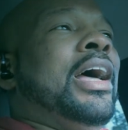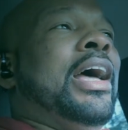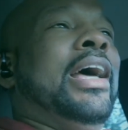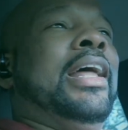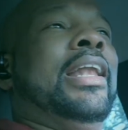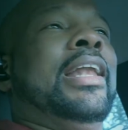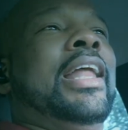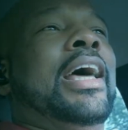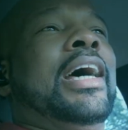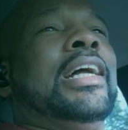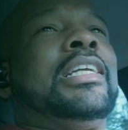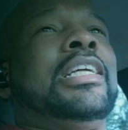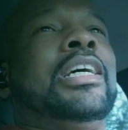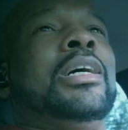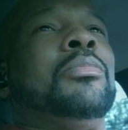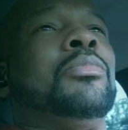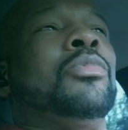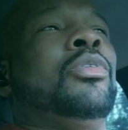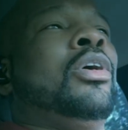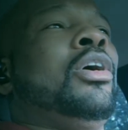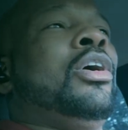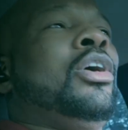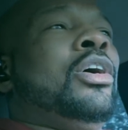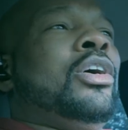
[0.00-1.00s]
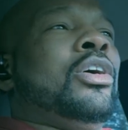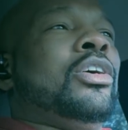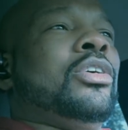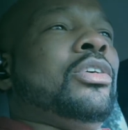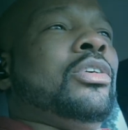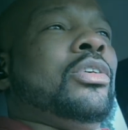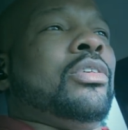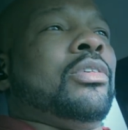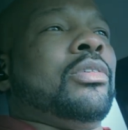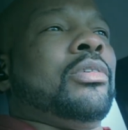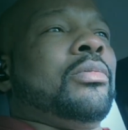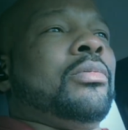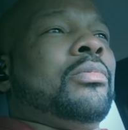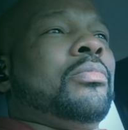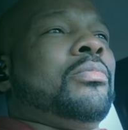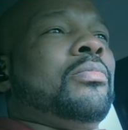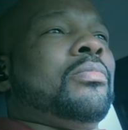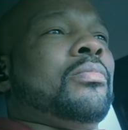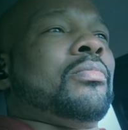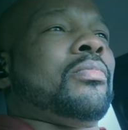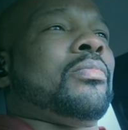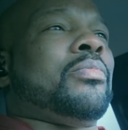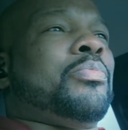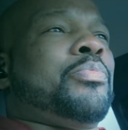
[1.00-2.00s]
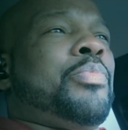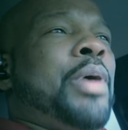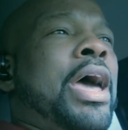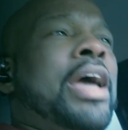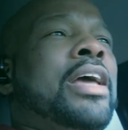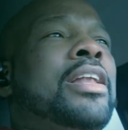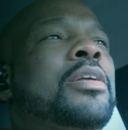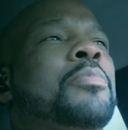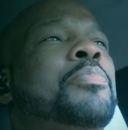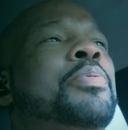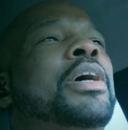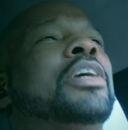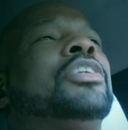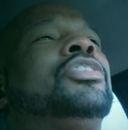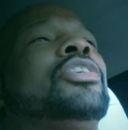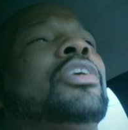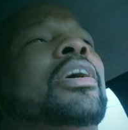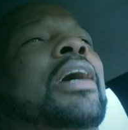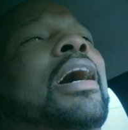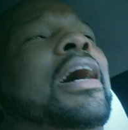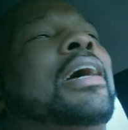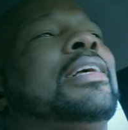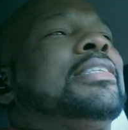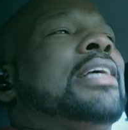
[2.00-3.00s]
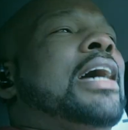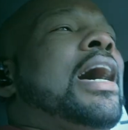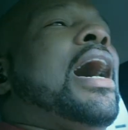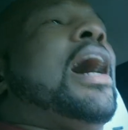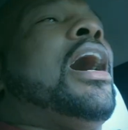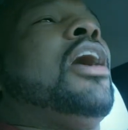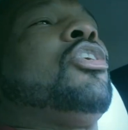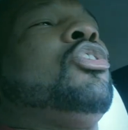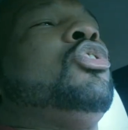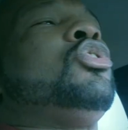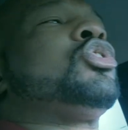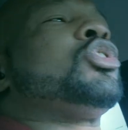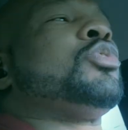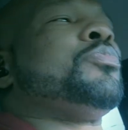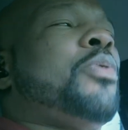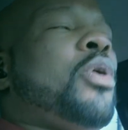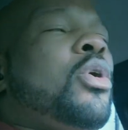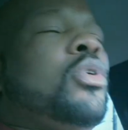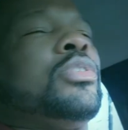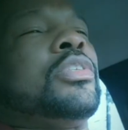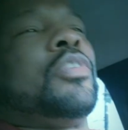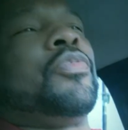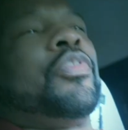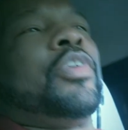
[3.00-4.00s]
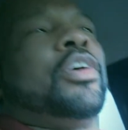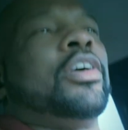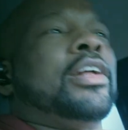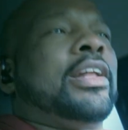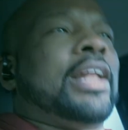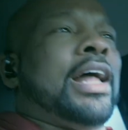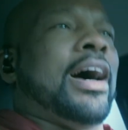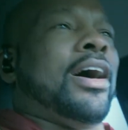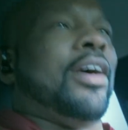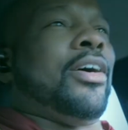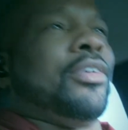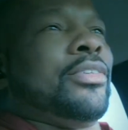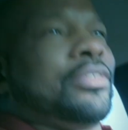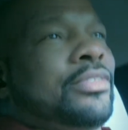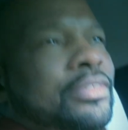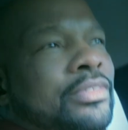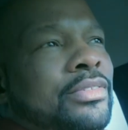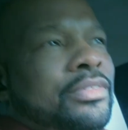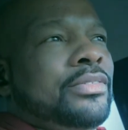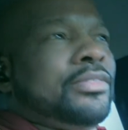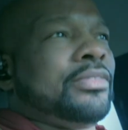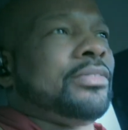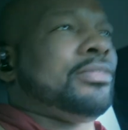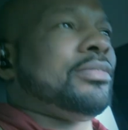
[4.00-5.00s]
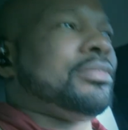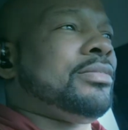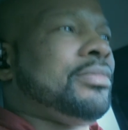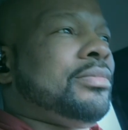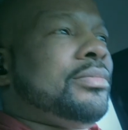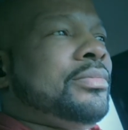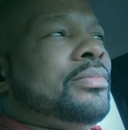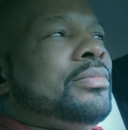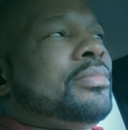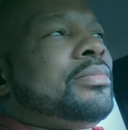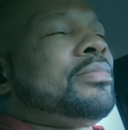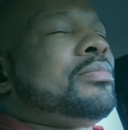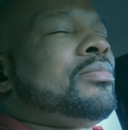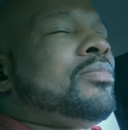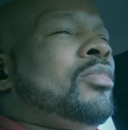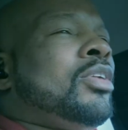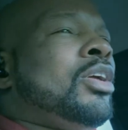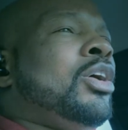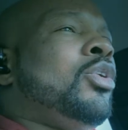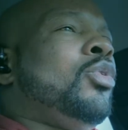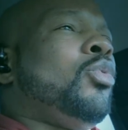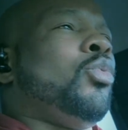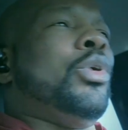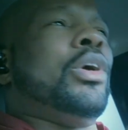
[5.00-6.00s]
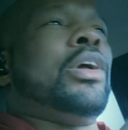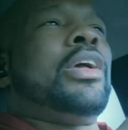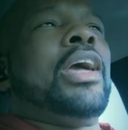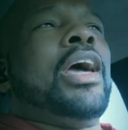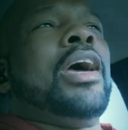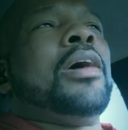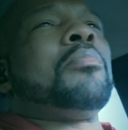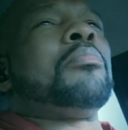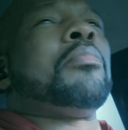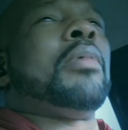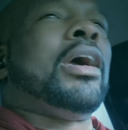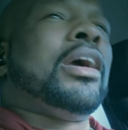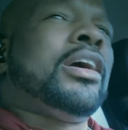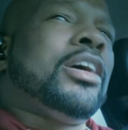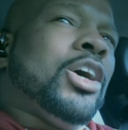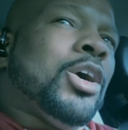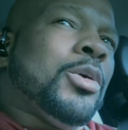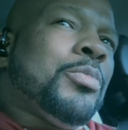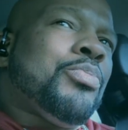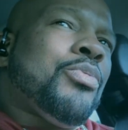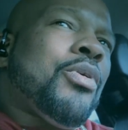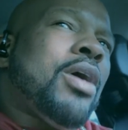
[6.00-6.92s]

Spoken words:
and let them paint the picture as to how you're supposed to fill it out. We can't make up